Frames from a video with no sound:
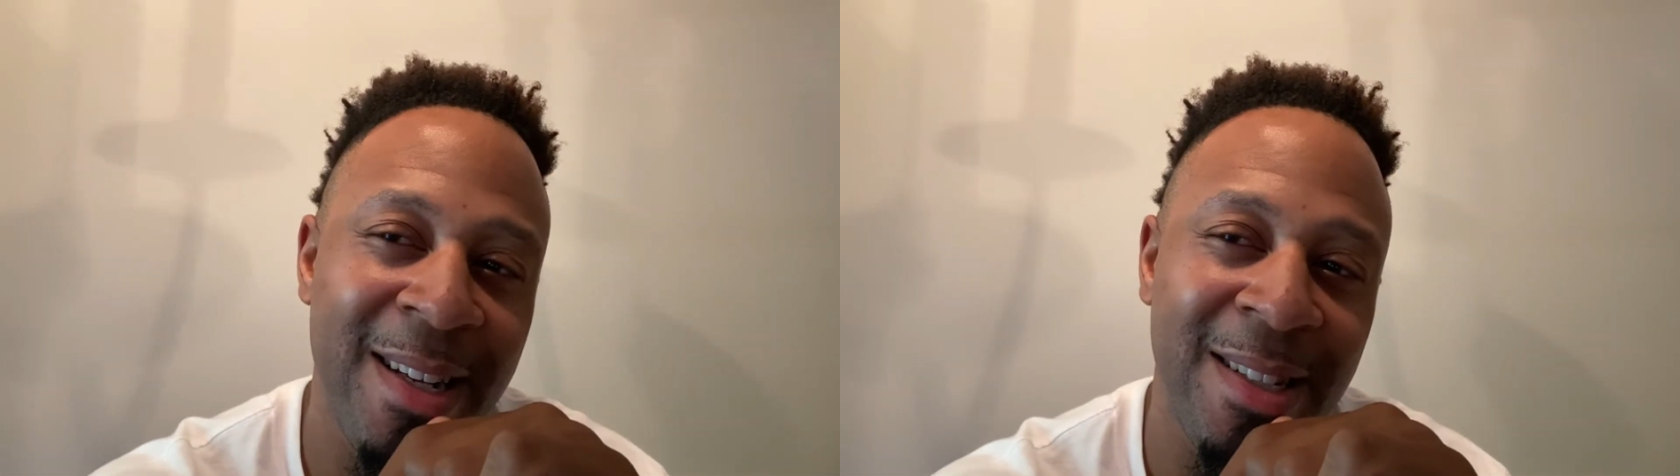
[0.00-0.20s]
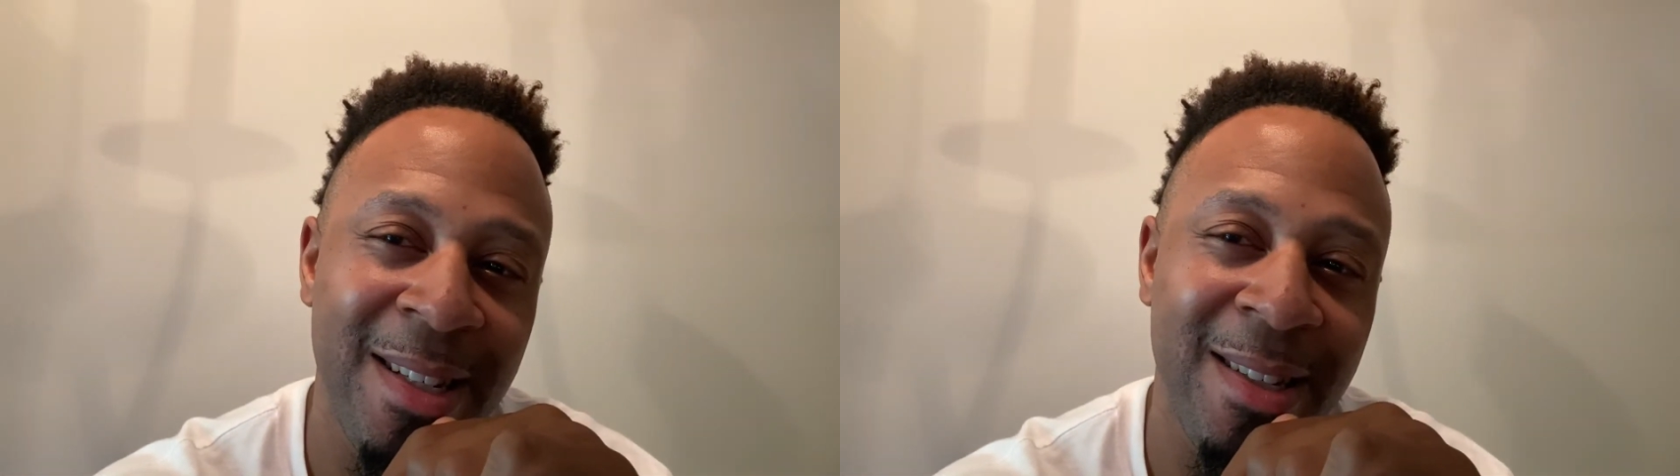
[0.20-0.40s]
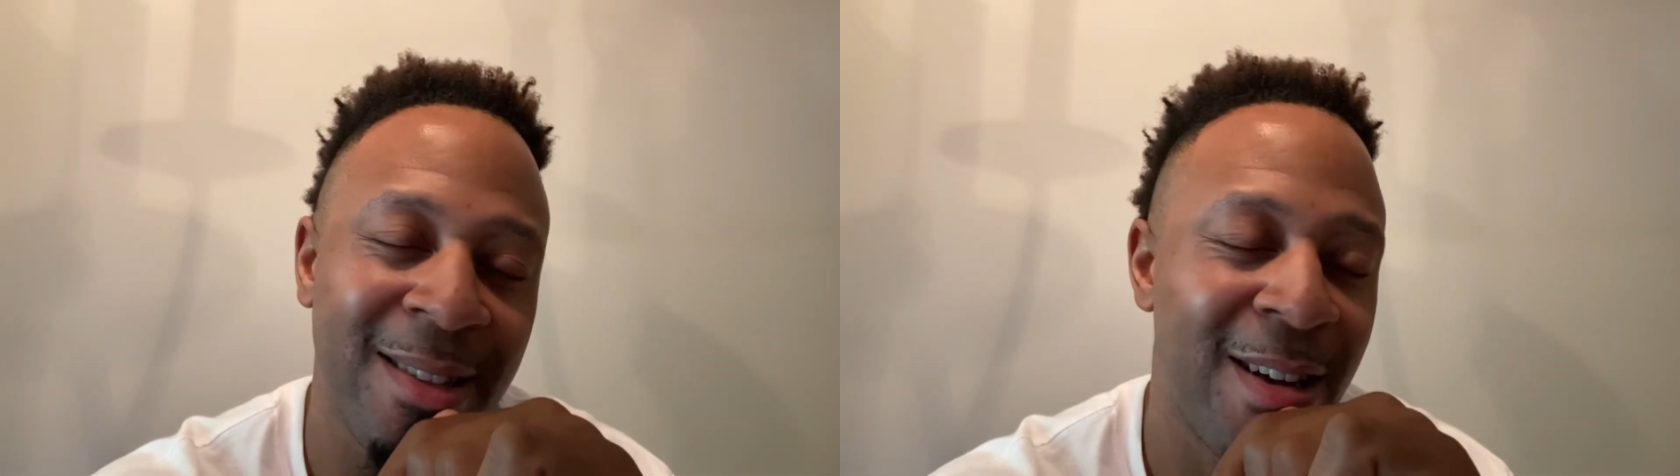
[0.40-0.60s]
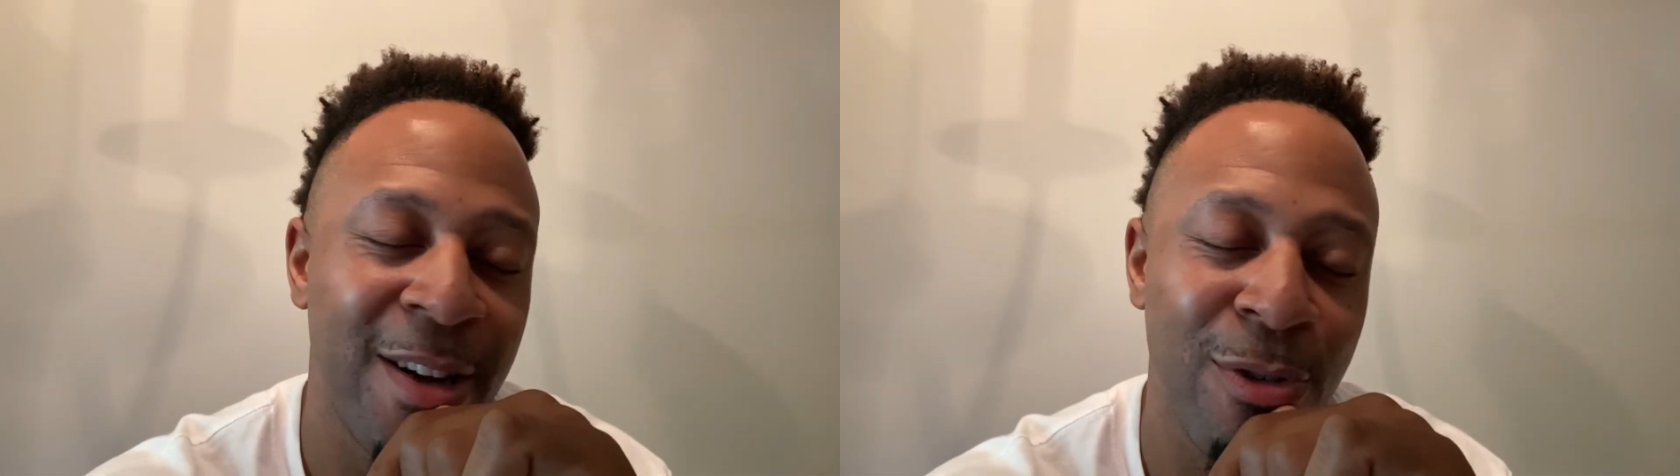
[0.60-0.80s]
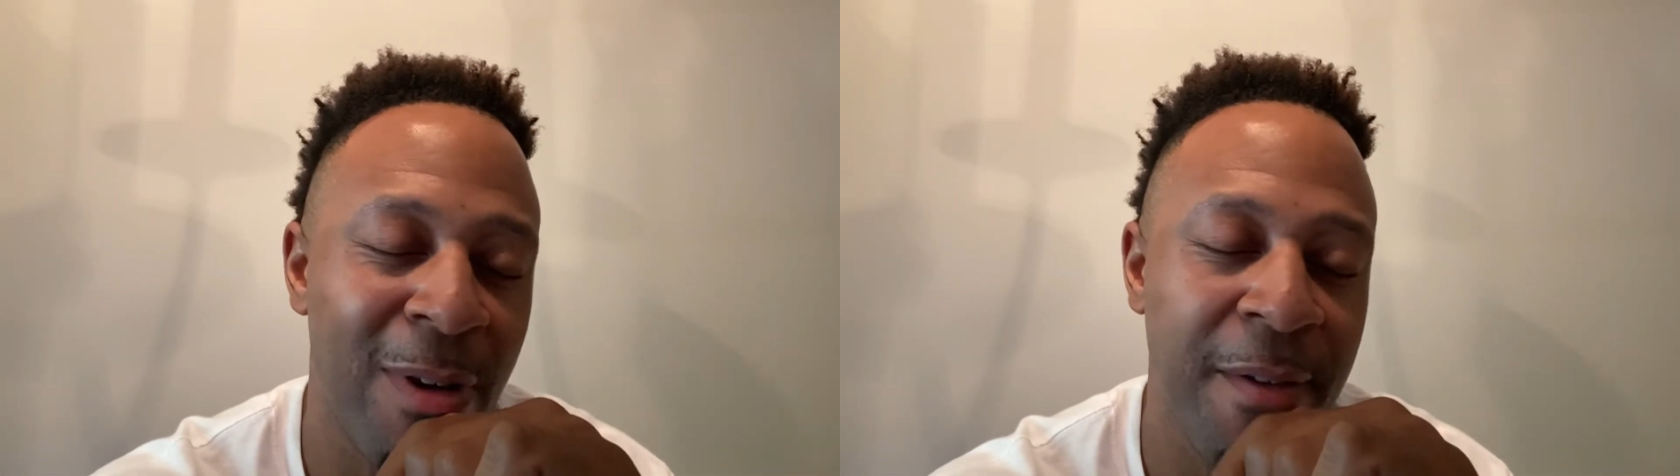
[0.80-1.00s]
It's just
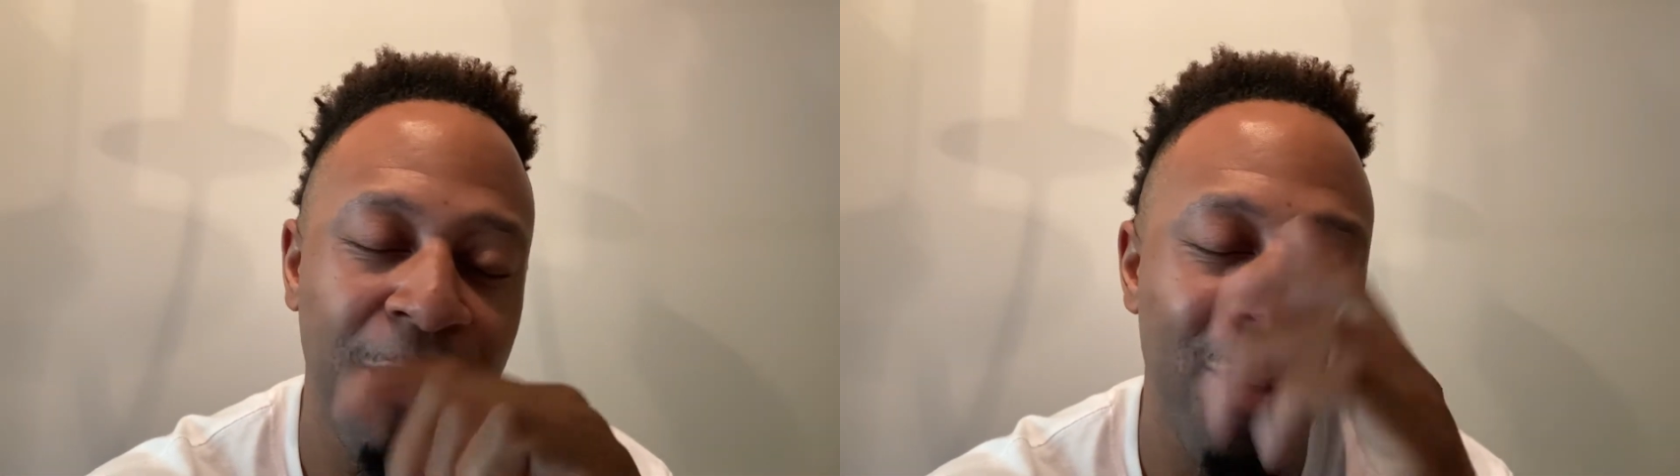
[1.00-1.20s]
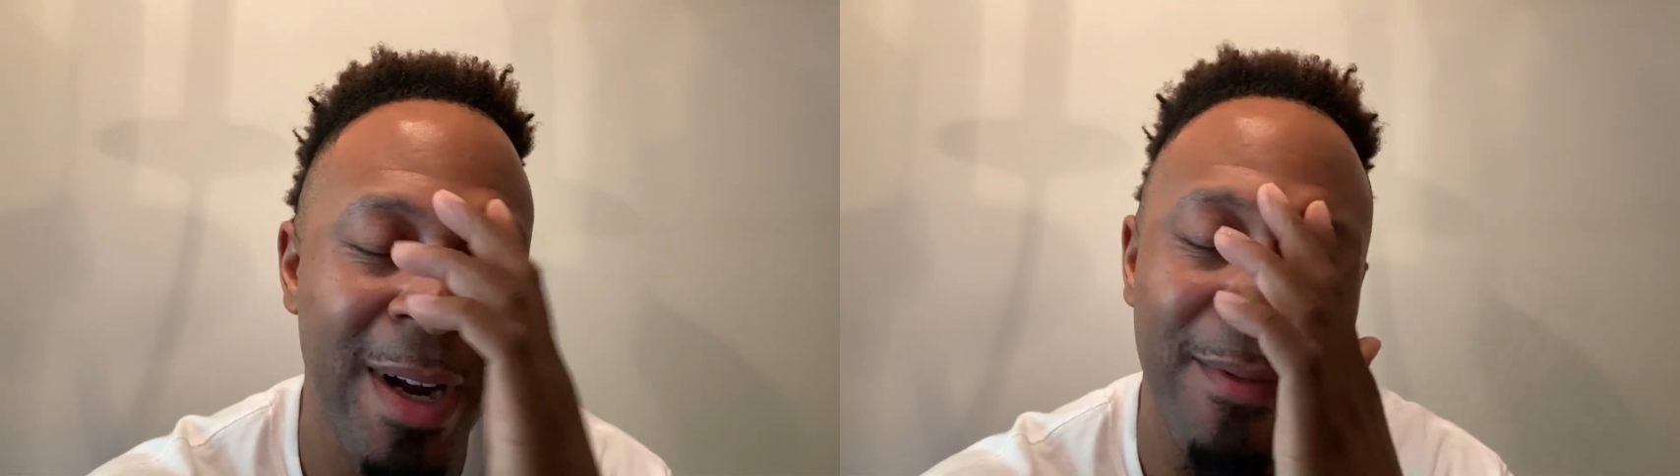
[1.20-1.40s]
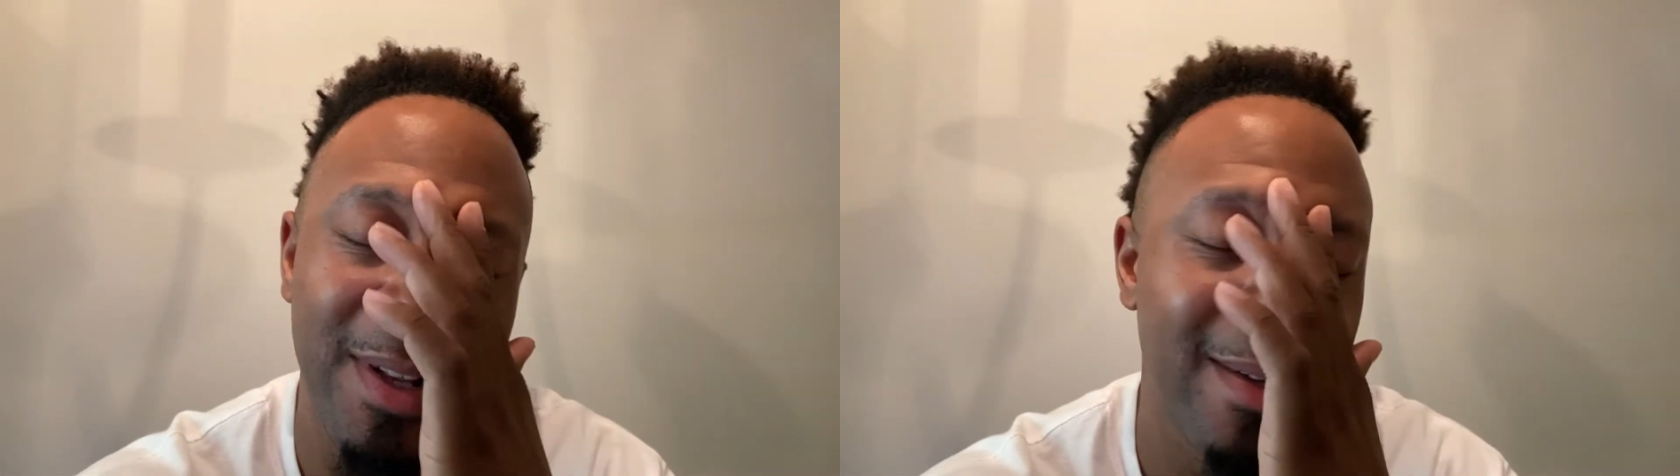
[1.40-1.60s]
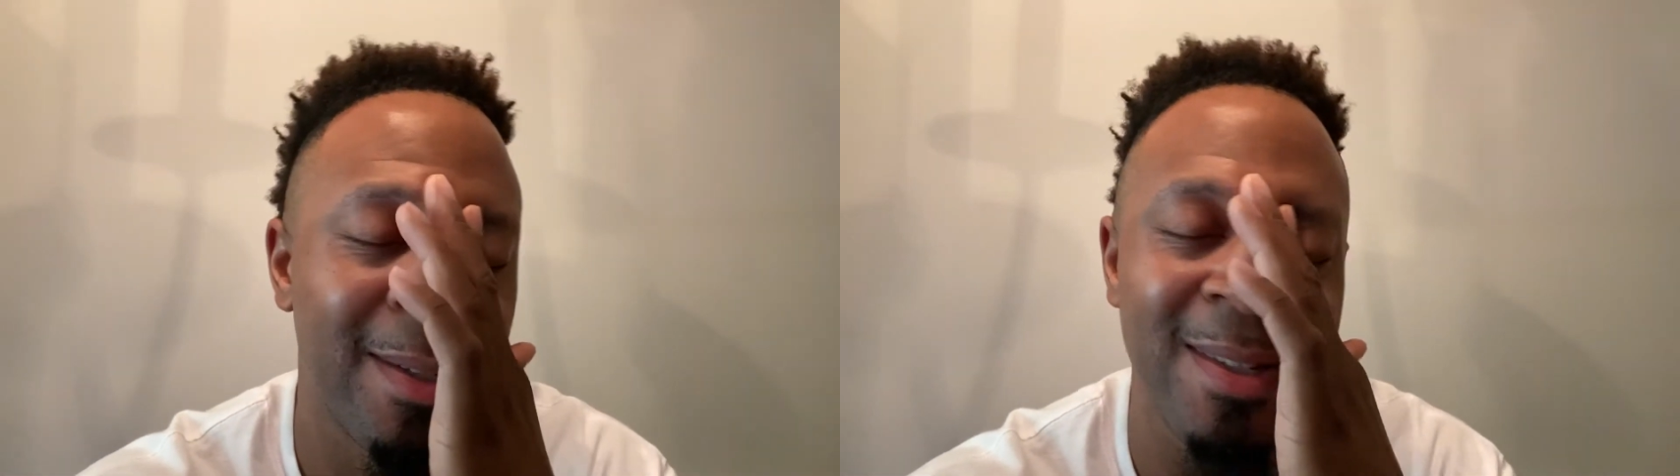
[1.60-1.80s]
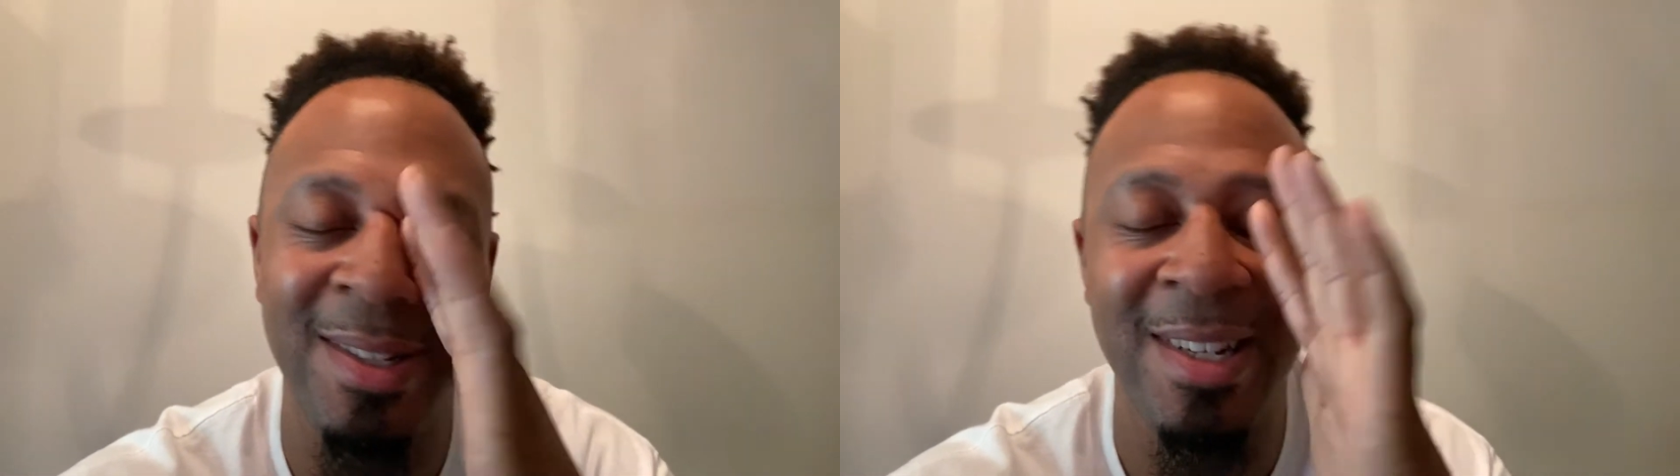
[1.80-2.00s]
ungrateful and everything.